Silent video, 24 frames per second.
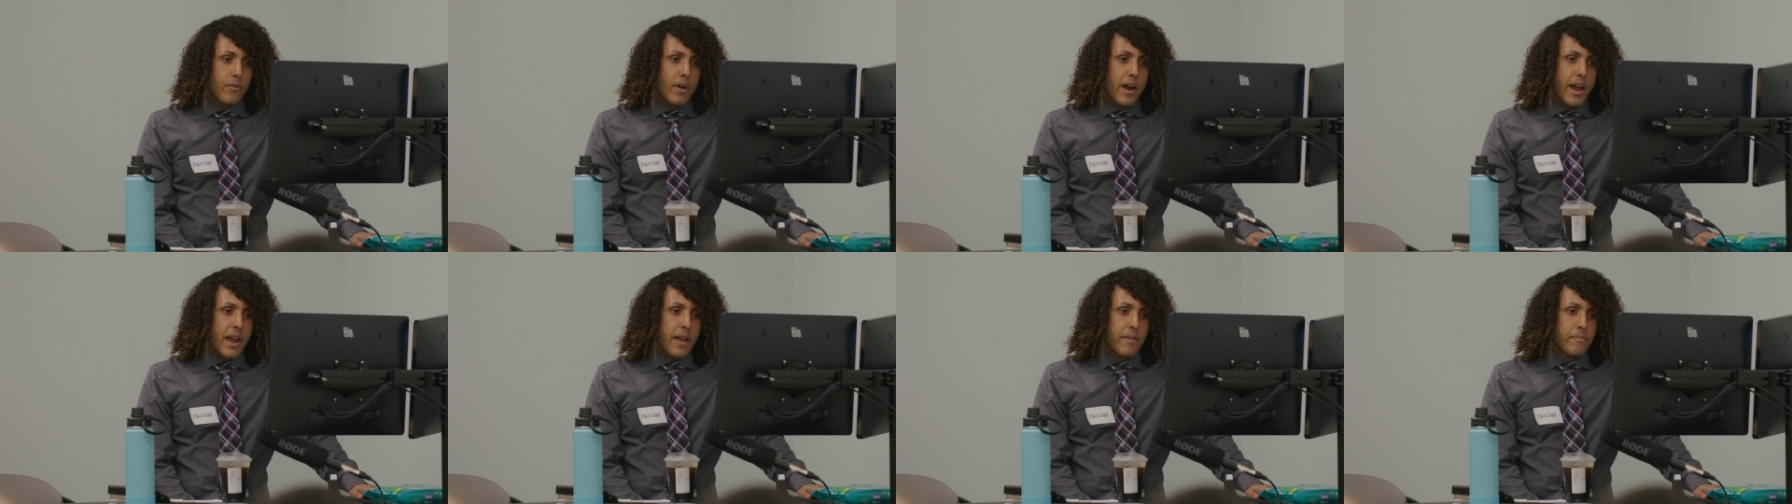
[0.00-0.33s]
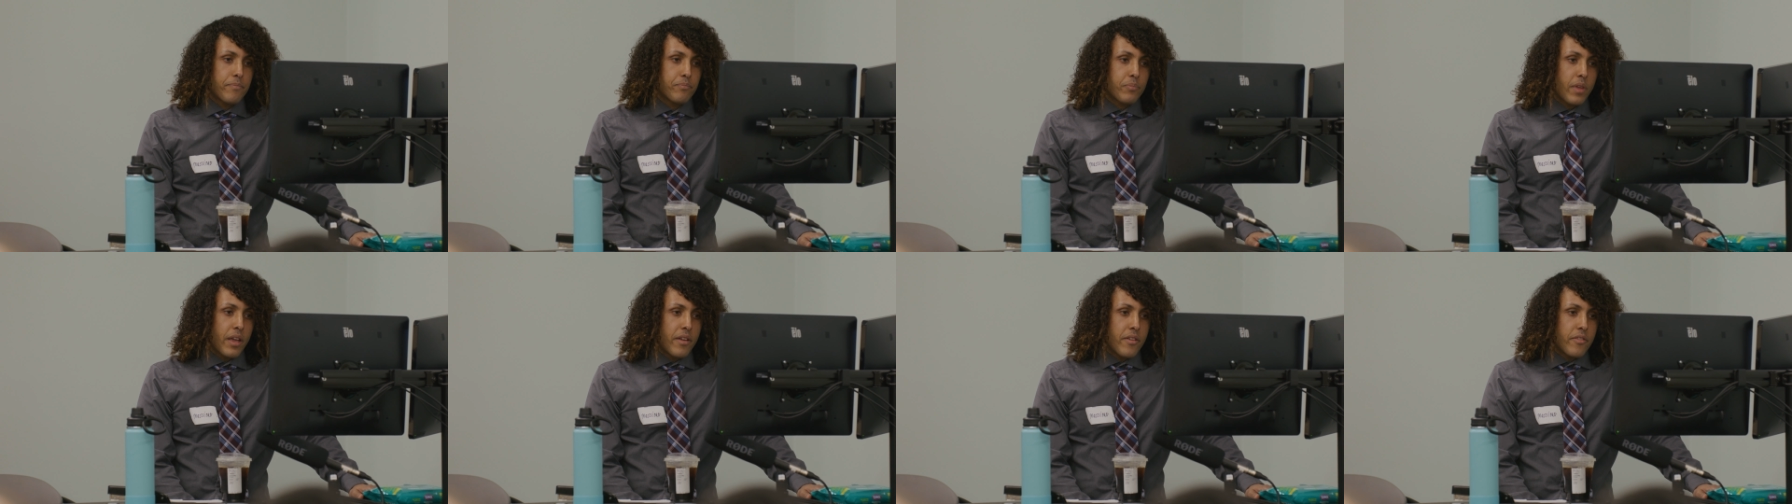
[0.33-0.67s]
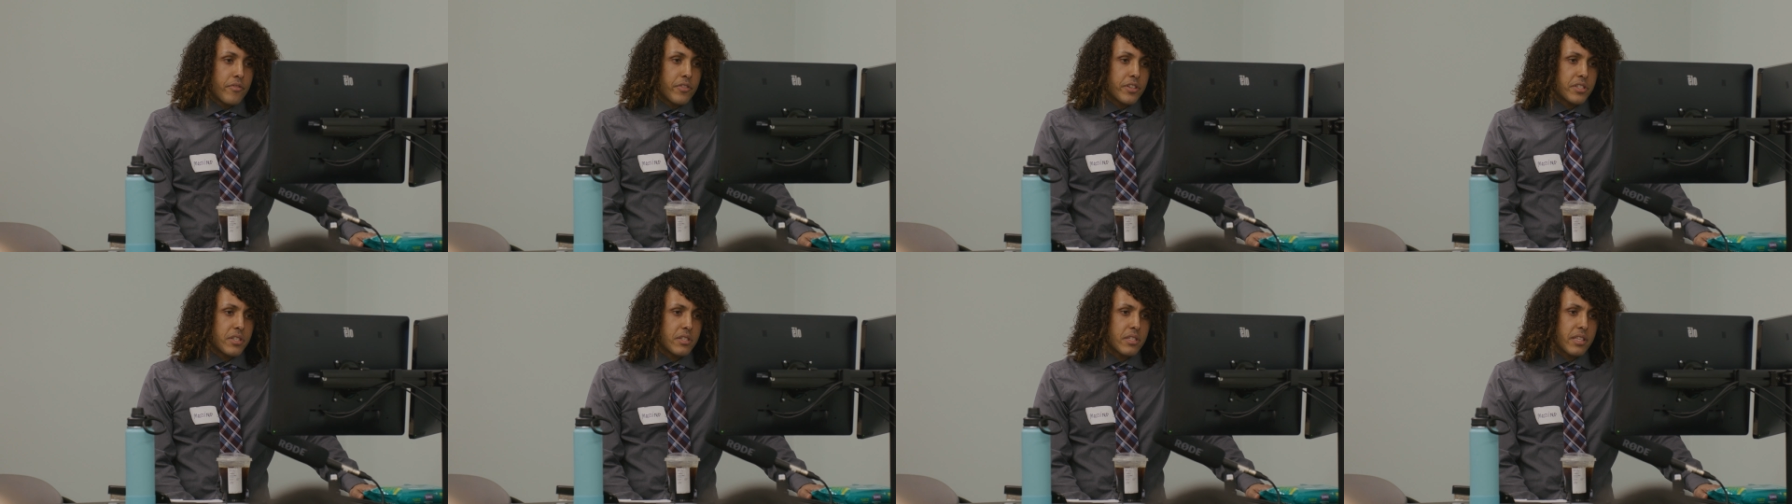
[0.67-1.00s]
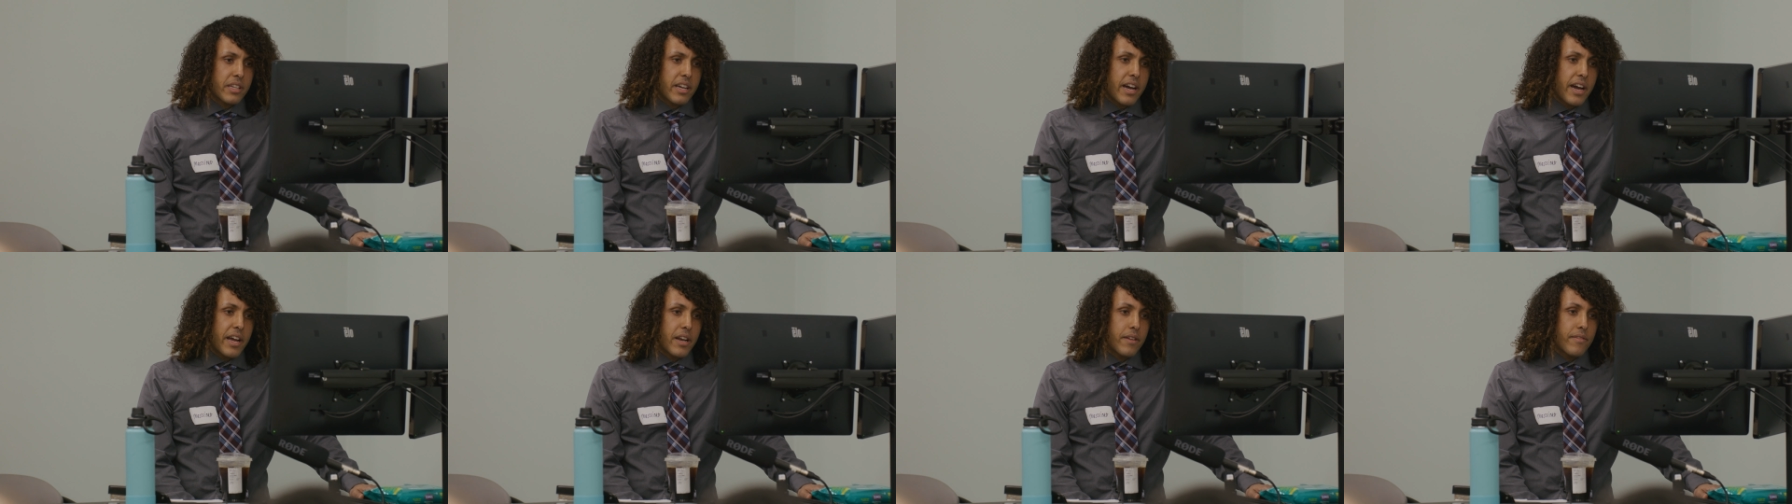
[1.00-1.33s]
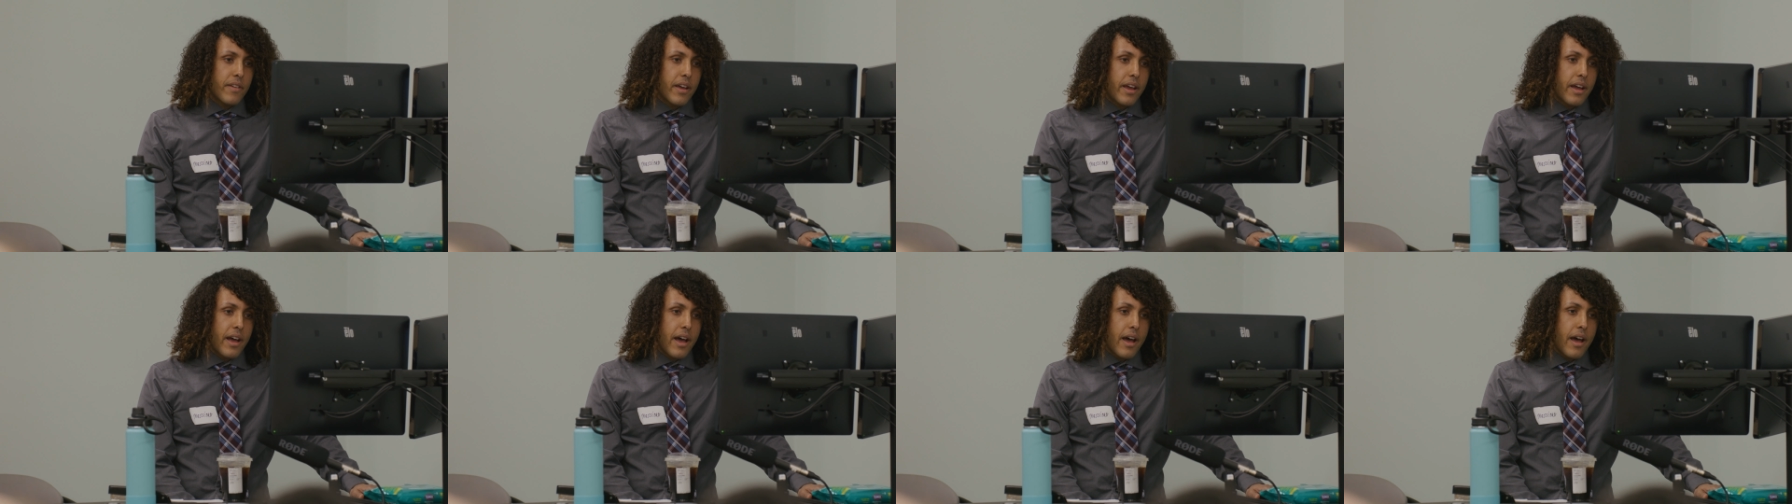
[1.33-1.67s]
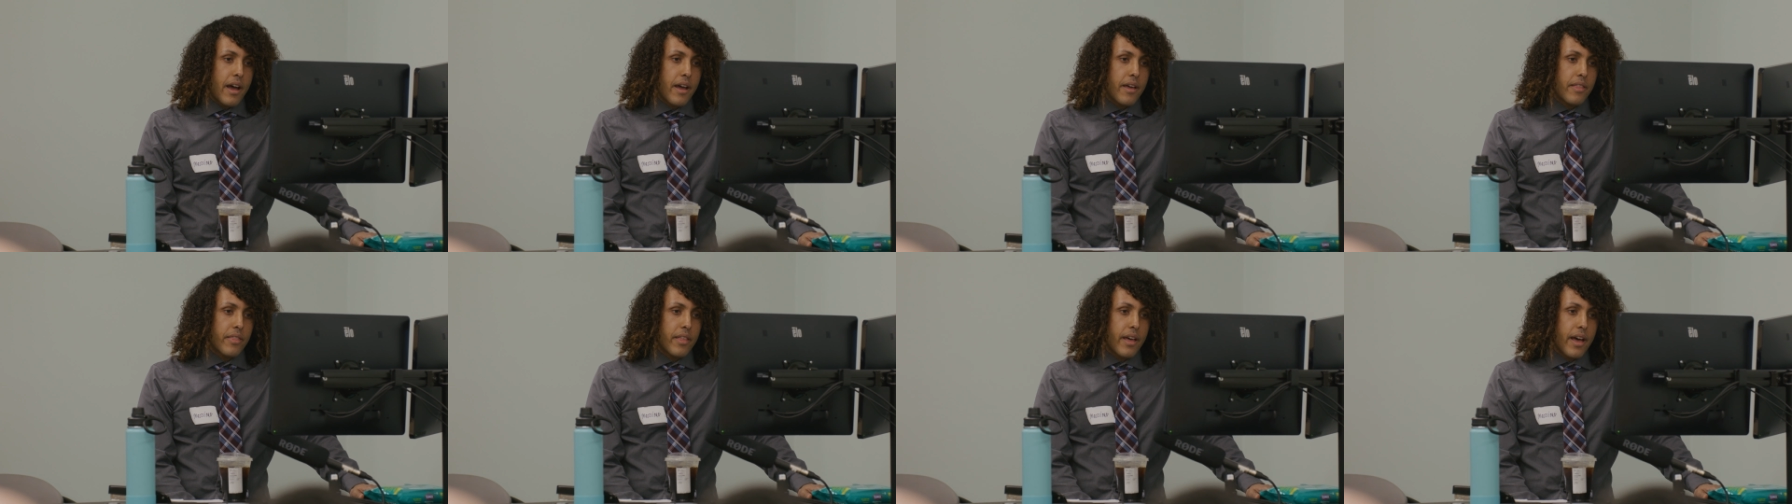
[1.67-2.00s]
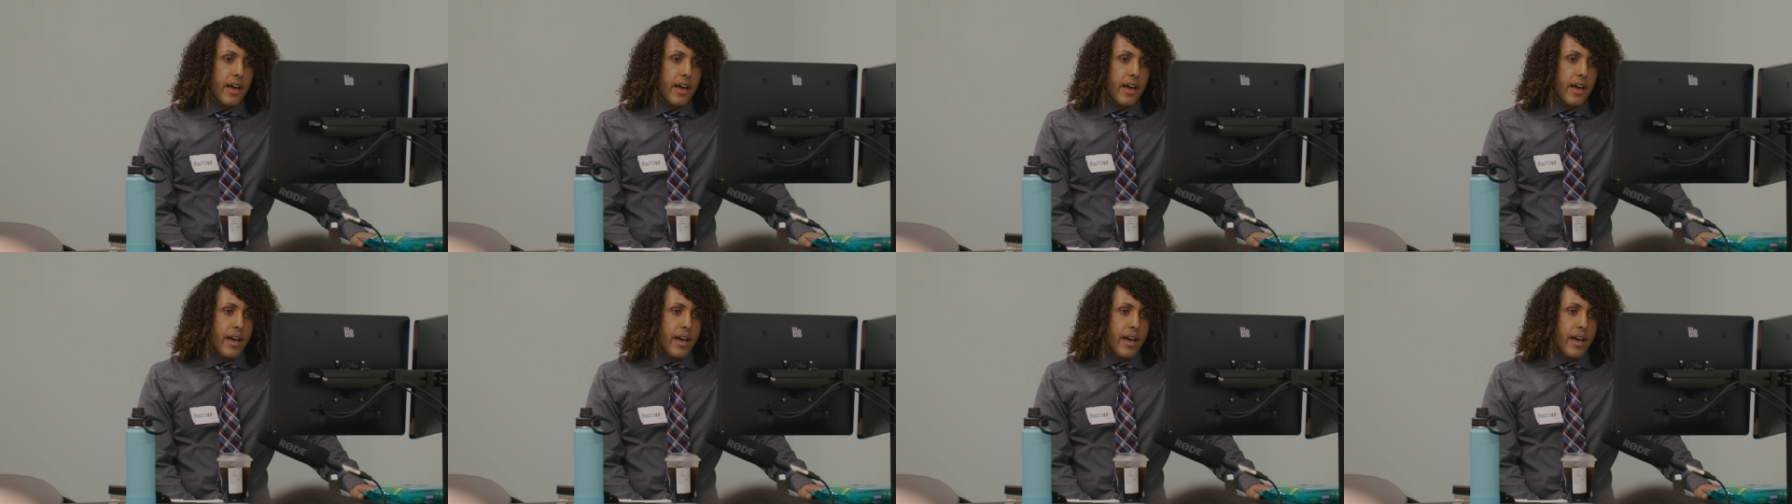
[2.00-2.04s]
right? This is the kind of AI